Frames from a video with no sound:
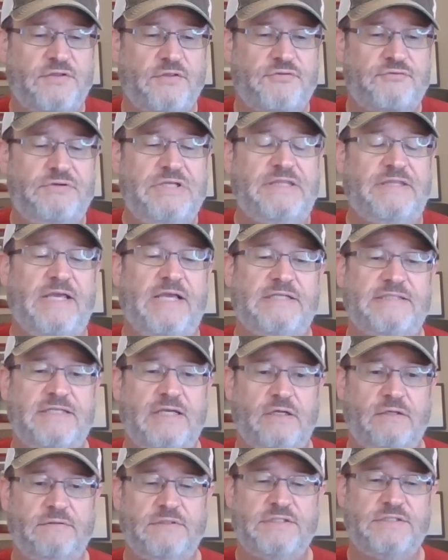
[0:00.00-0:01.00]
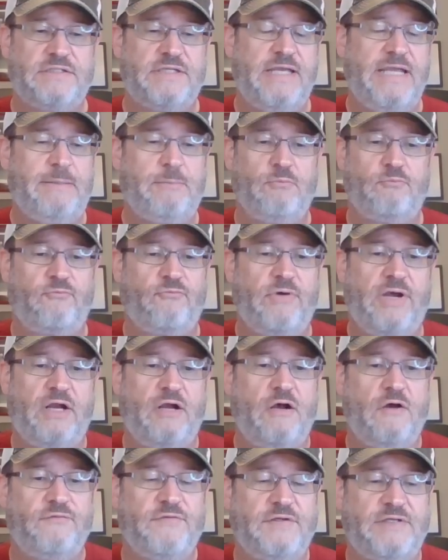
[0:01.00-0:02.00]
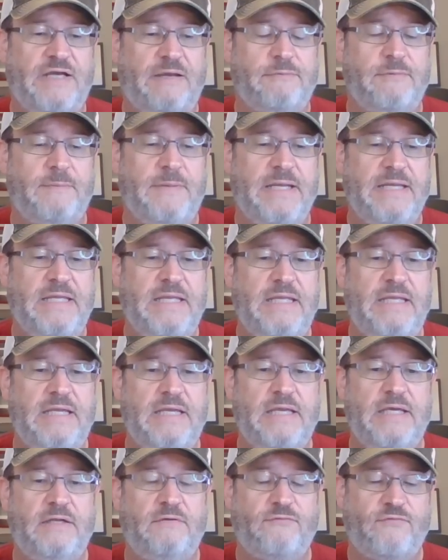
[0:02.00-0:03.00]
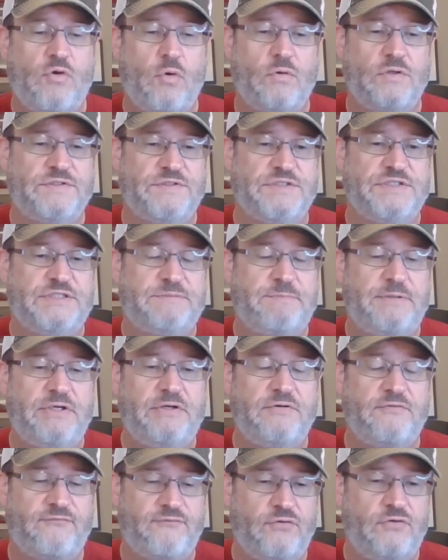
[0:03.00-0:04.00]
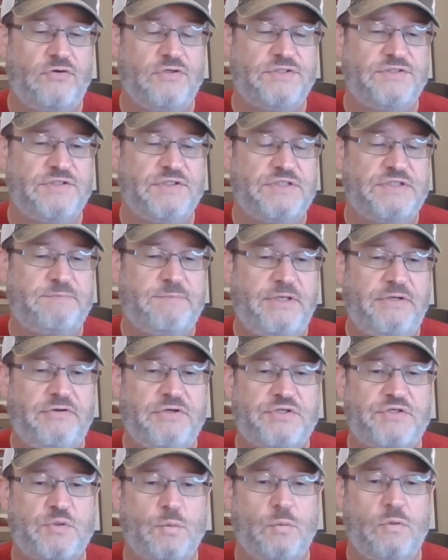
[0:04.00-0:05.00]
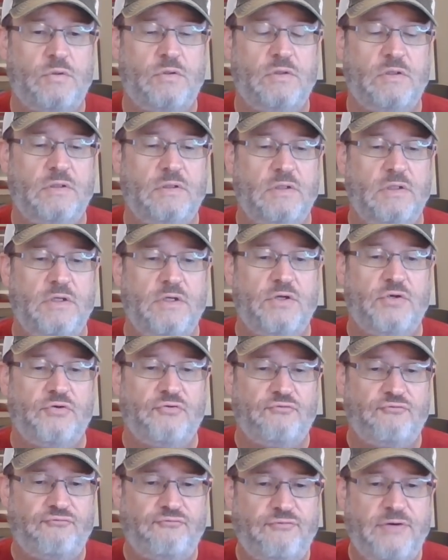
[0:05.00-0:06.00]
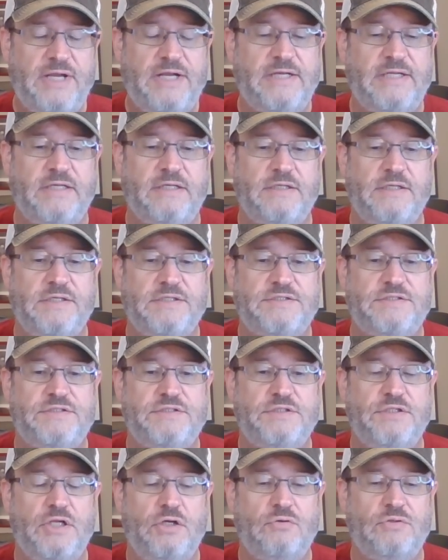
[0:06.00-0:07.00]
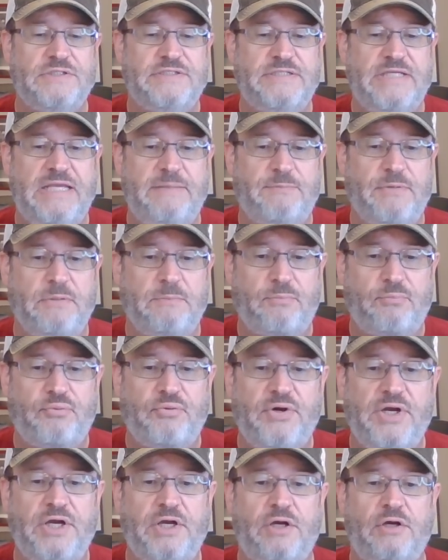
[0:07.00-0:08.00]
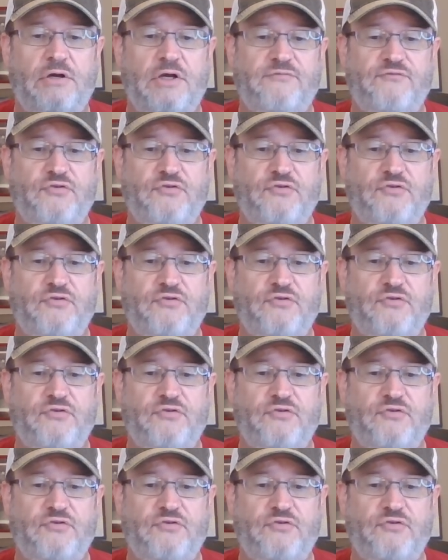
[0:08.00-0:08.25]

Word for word: The three things that just came right off the top of my head, of course, the spirit first, the spiritual readiness. You know, let's keep in prayer.